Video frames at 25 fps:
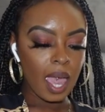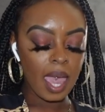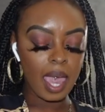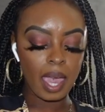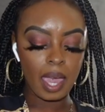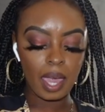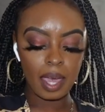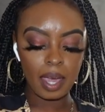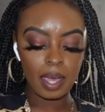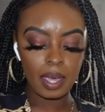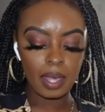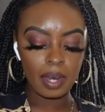
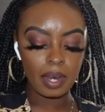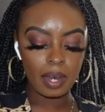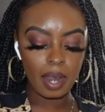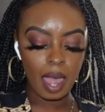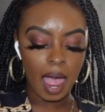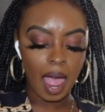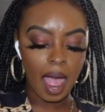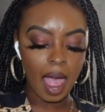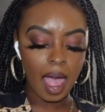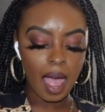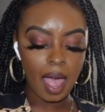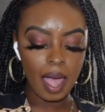And
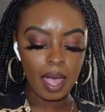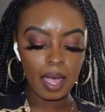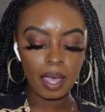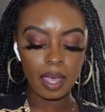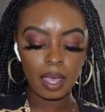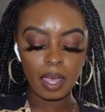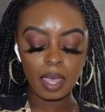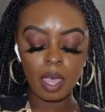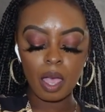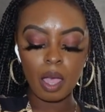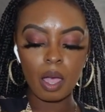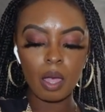
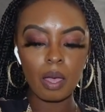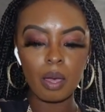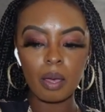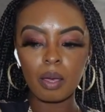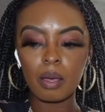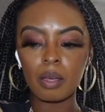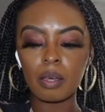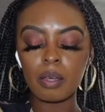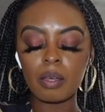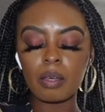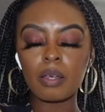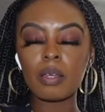I
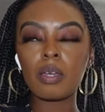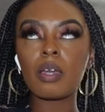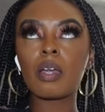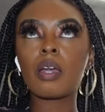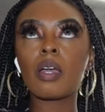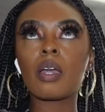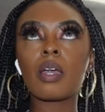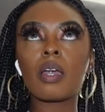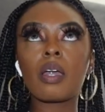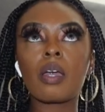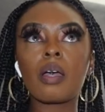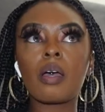
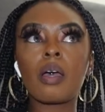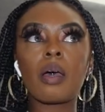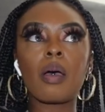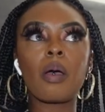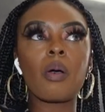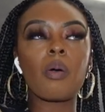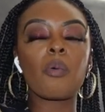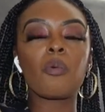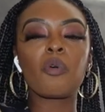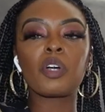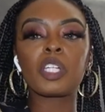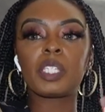
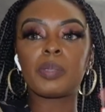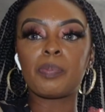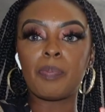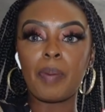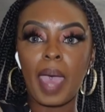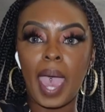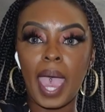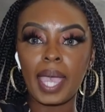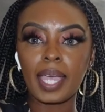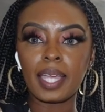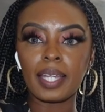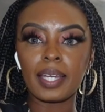was
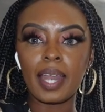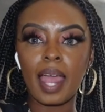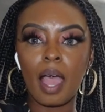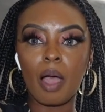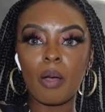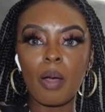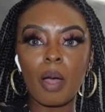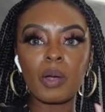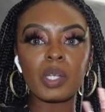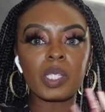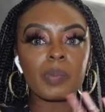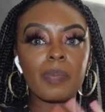backing
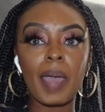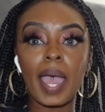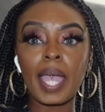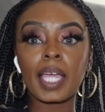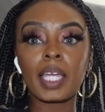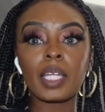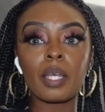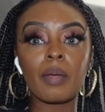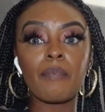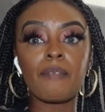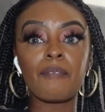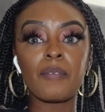out. I was
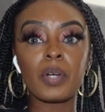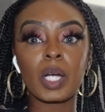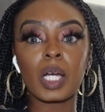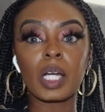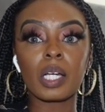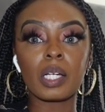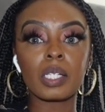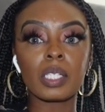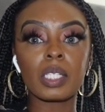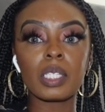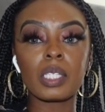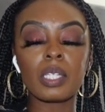backing up
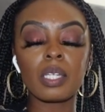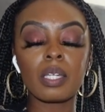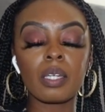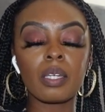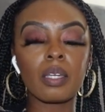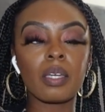first.